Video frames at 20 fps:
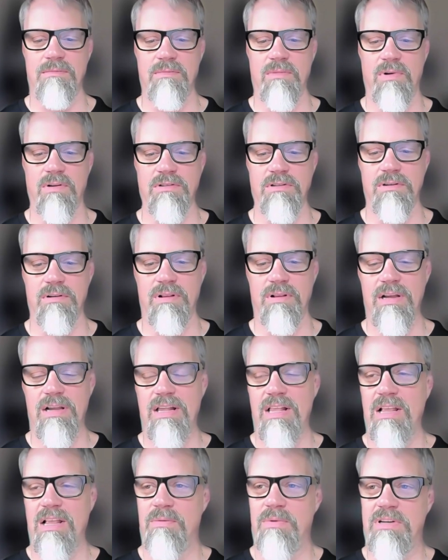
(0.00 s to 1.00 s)
module,
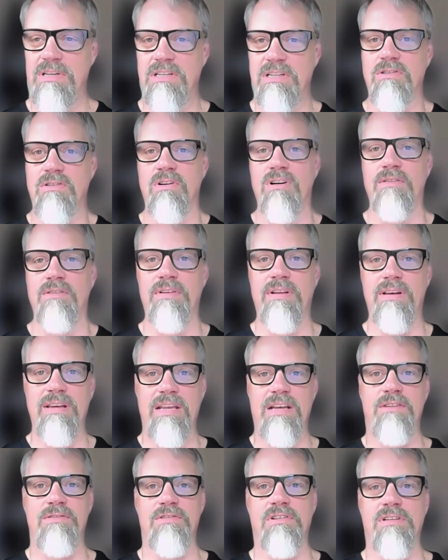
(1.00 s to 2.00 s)
which is sort of an
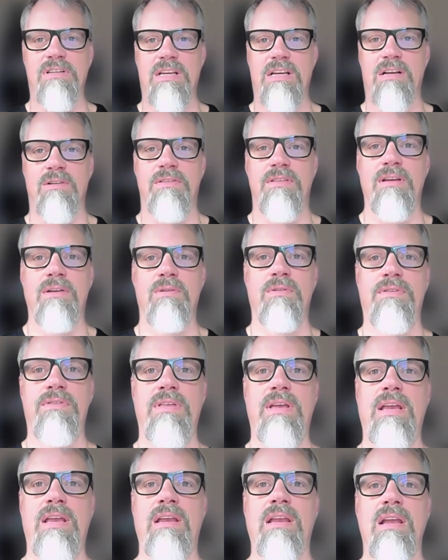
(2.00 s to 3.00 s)
interesting
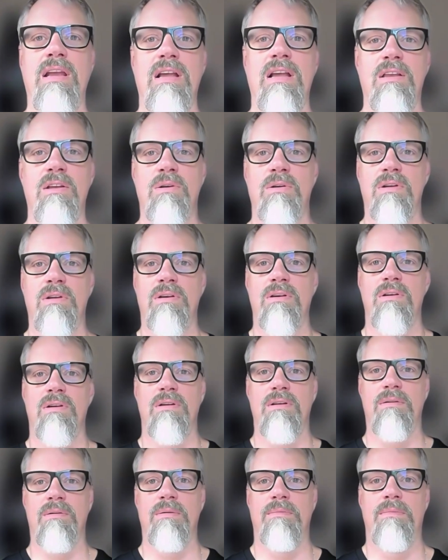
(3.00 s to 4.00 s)
thing.
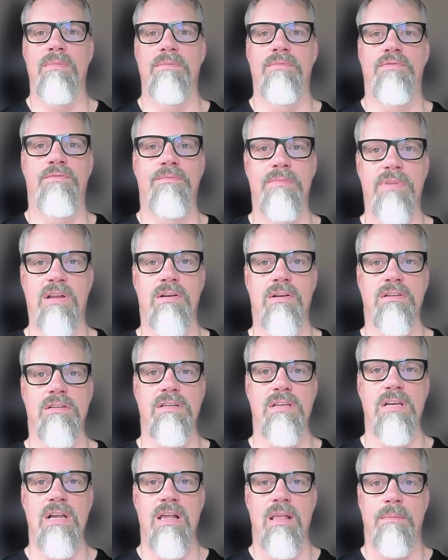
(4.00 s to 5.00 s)

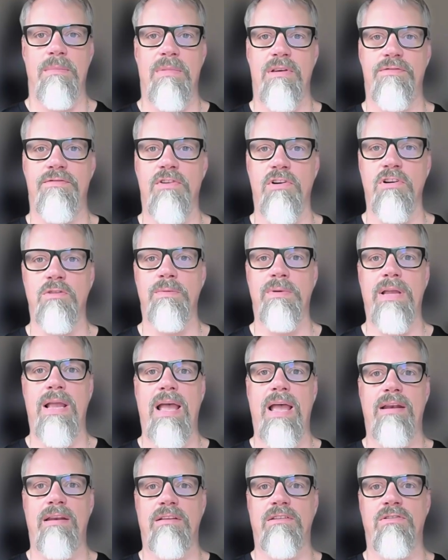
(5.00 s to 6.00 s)
Because first we
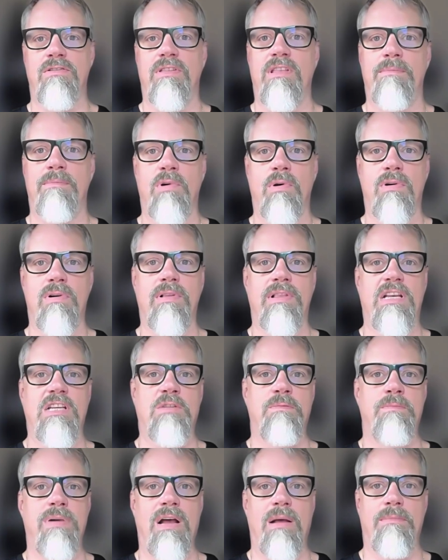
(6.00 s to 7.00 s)
added the
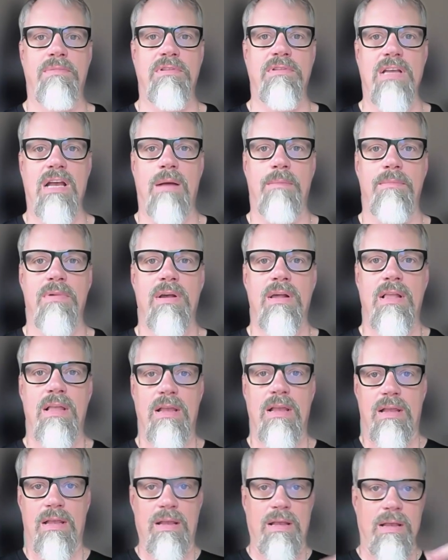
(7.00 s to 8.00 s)
brokerless pub sub
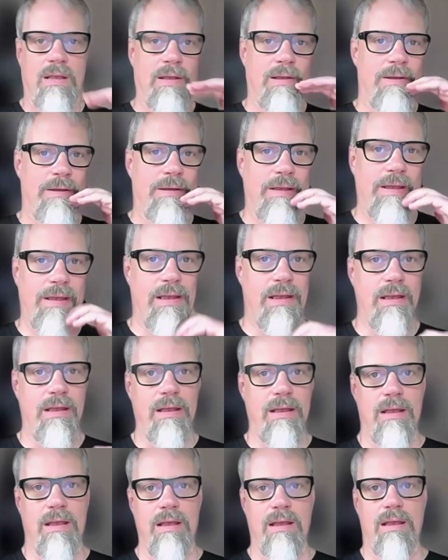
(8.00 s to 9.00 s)

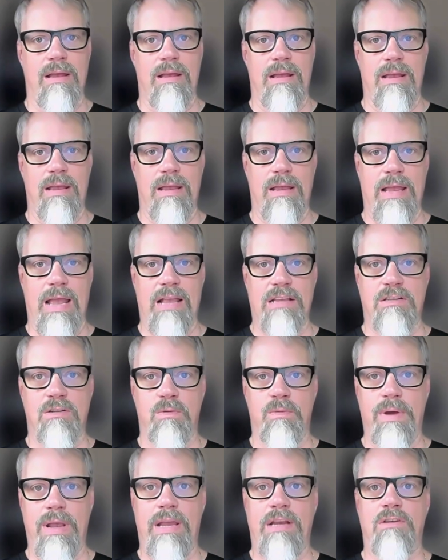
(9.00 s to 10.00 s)
as a
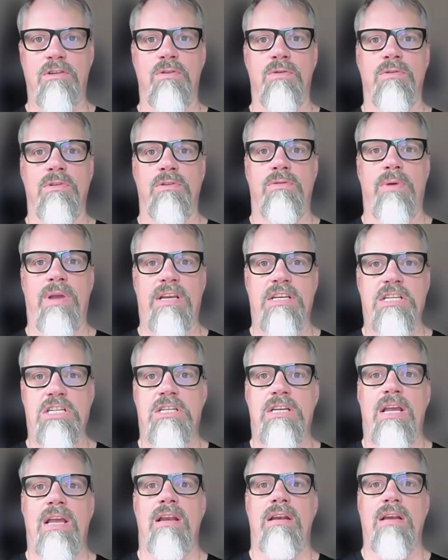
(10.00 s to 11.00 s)
way to
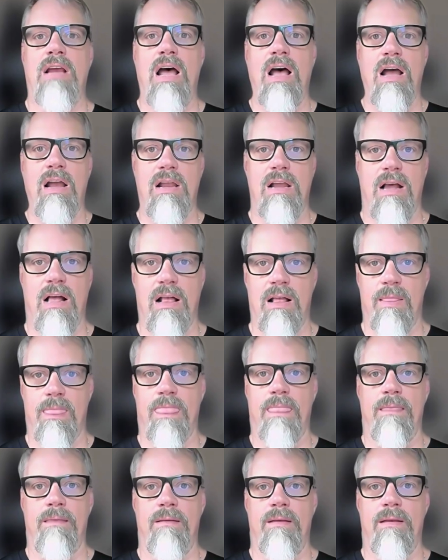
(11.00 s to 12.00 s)
extend Akka,
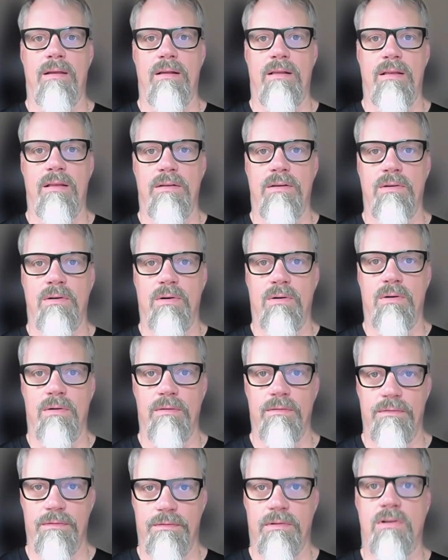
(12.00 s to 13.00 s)

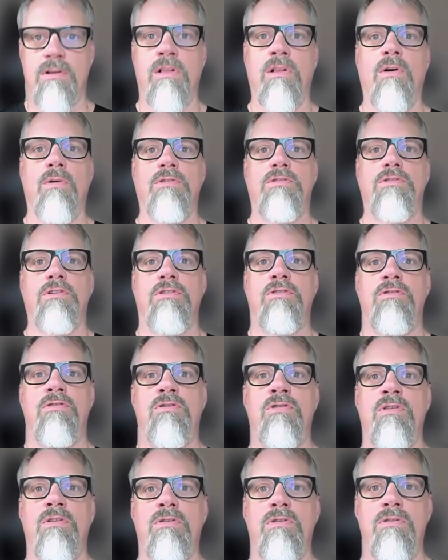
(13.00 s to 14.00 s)
closer
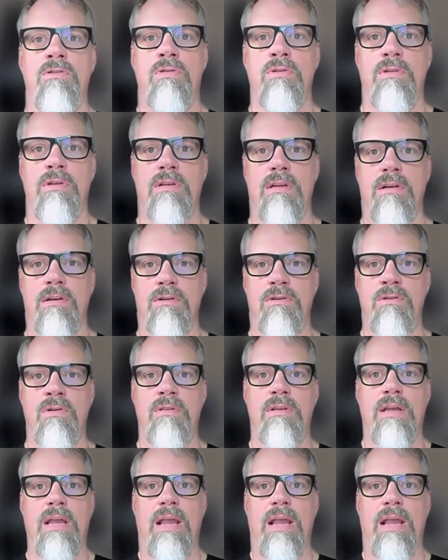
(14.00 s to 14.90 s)
to the